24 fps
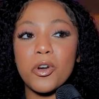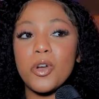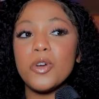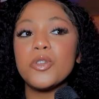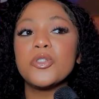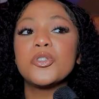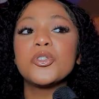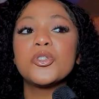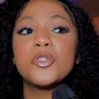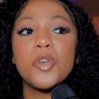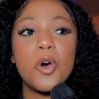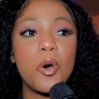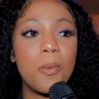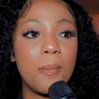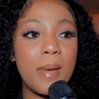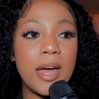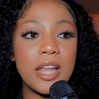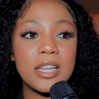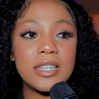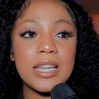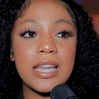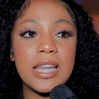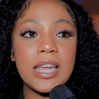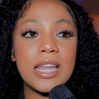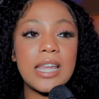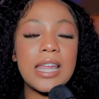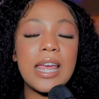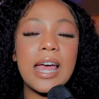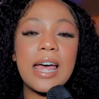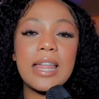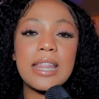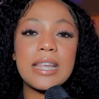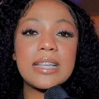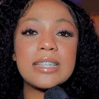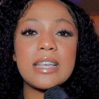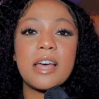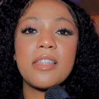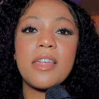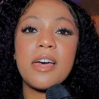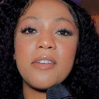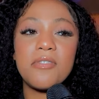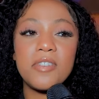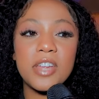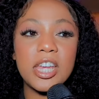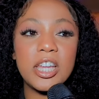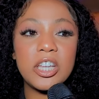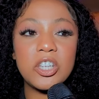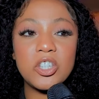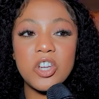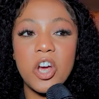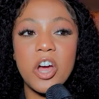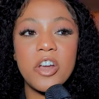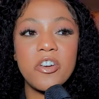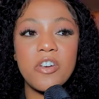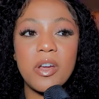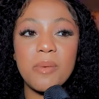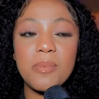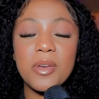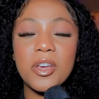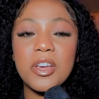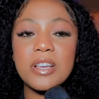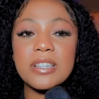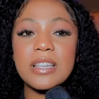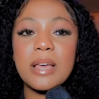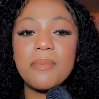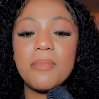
grown so much than any other South African genre, because